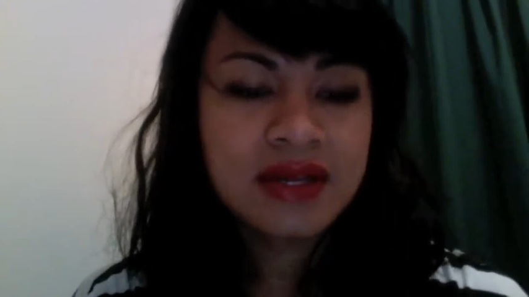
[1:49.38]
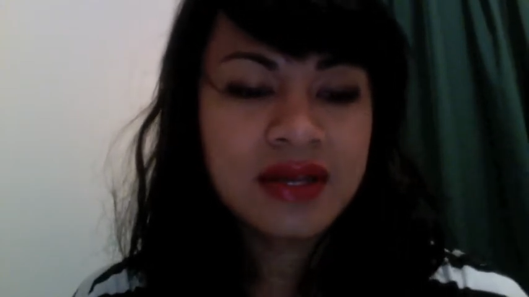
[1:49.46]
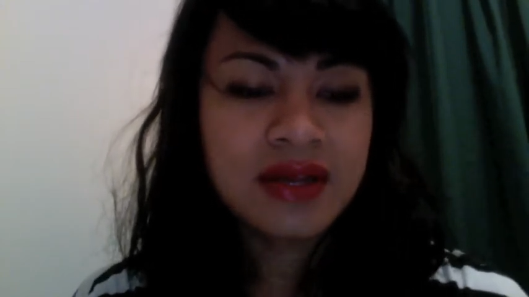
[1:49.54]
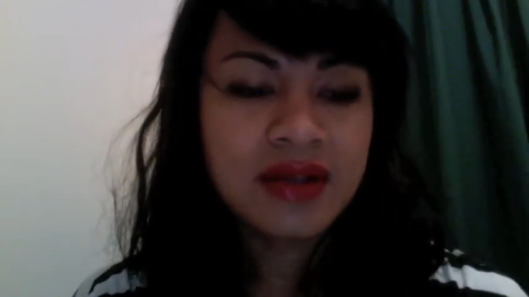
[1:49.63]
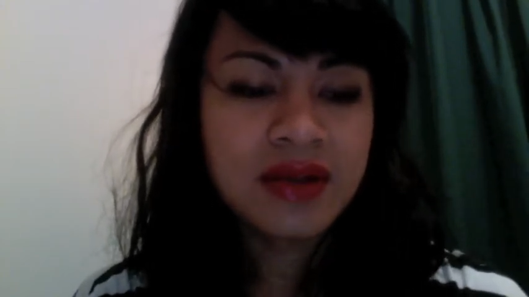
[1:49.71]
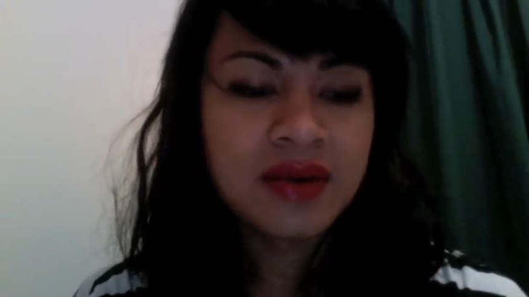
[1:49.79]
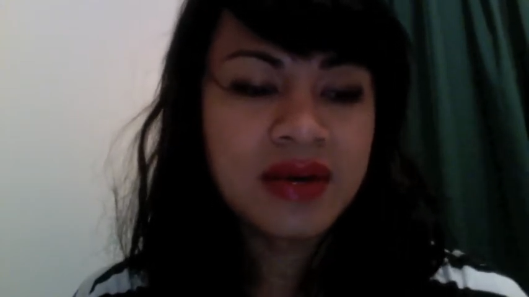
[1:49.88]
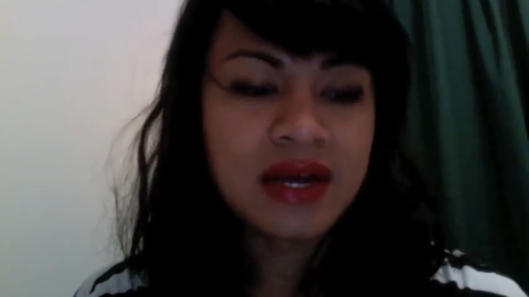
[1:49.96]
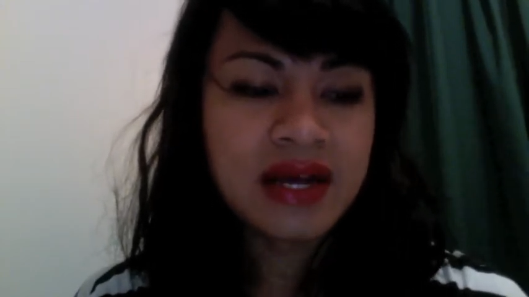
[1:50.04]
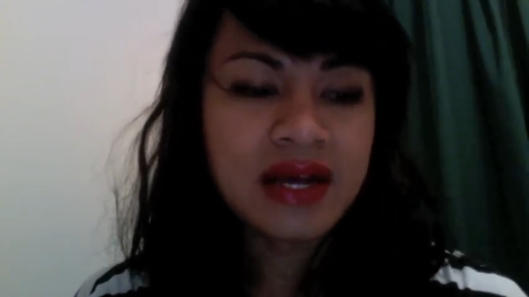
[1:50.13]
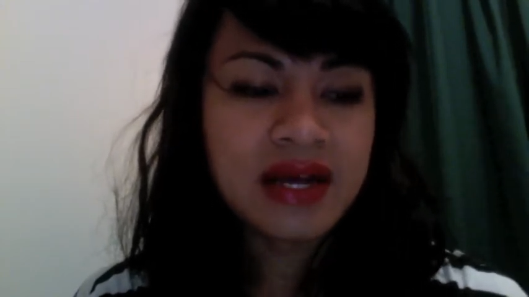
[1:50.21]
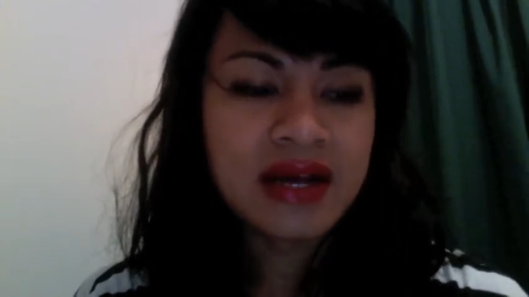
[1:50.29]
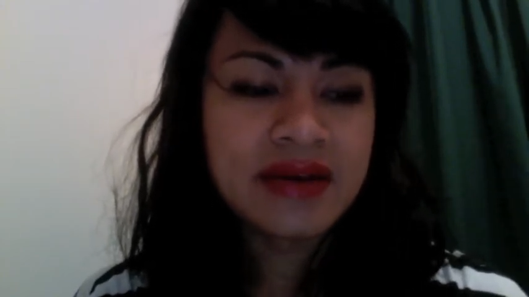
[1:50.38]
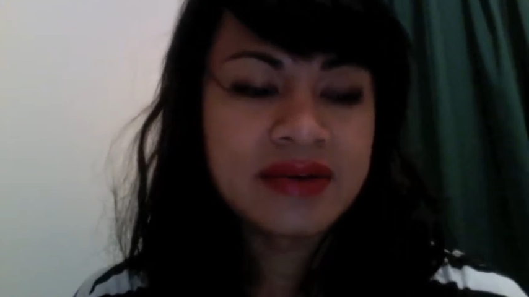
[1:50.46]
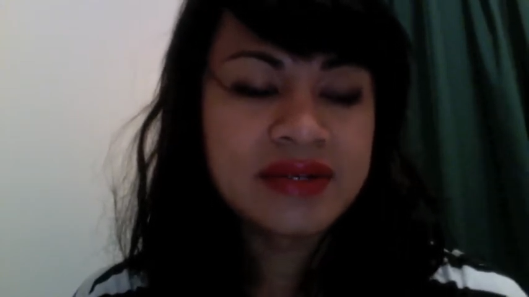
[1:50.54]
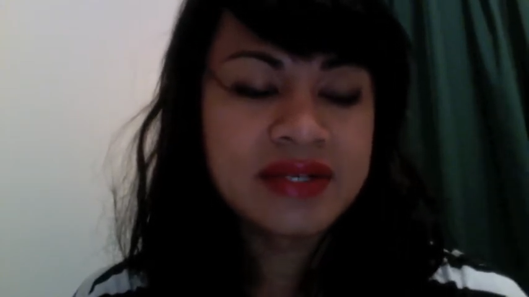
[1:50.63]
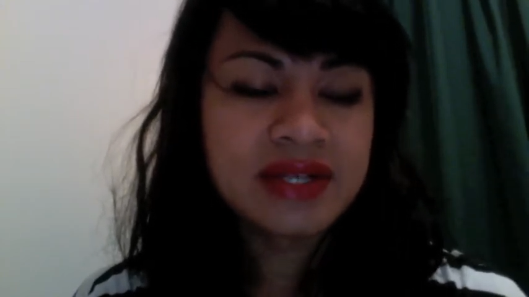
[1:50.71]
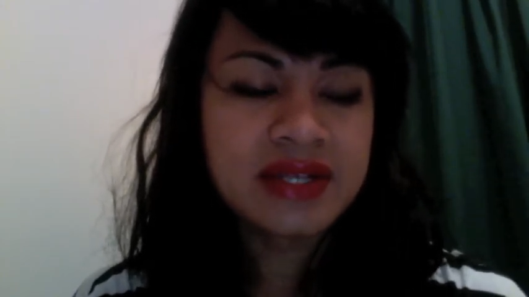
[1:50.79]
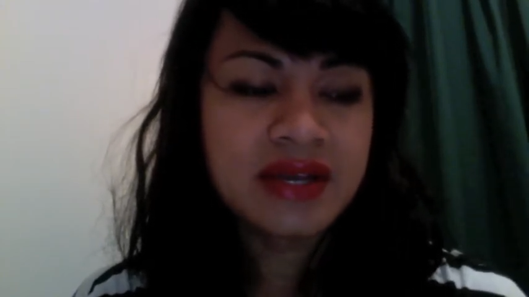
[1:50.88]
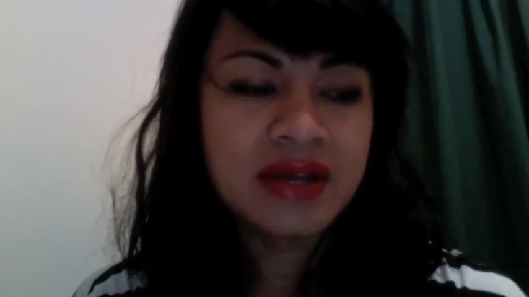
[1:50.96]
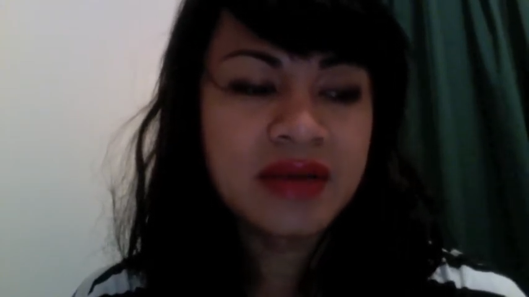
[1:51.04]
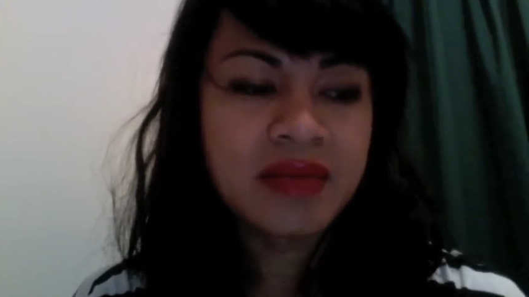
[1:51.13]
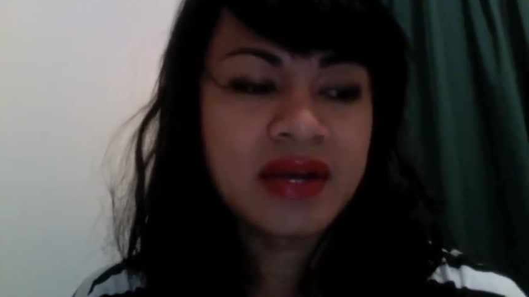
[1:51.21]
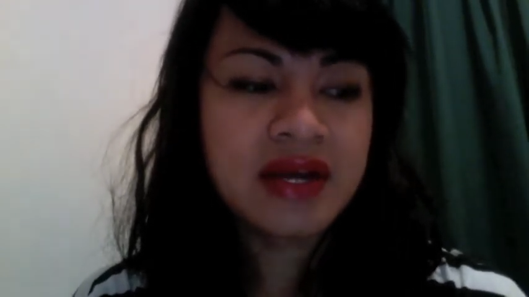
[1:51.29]
you know, I was just thinking
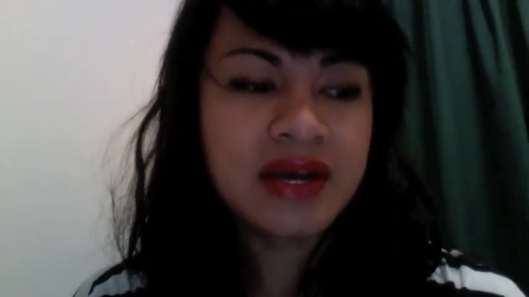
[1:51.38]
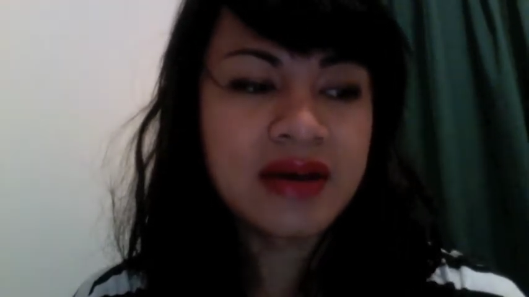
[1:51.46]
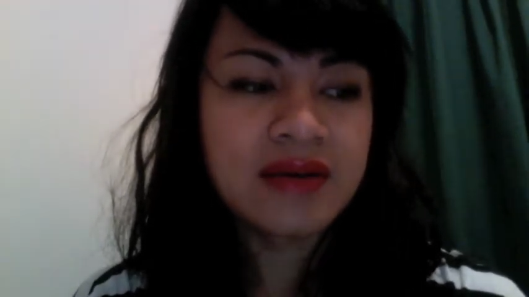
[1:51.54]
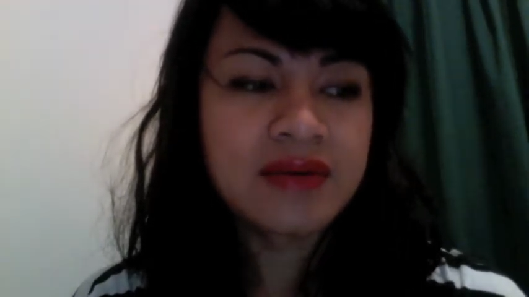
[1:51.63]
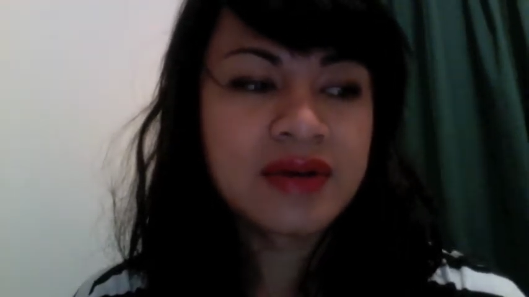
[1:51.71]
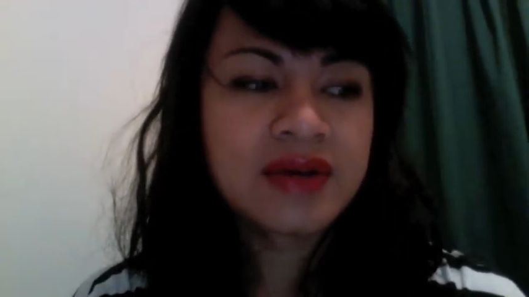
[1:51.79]
about how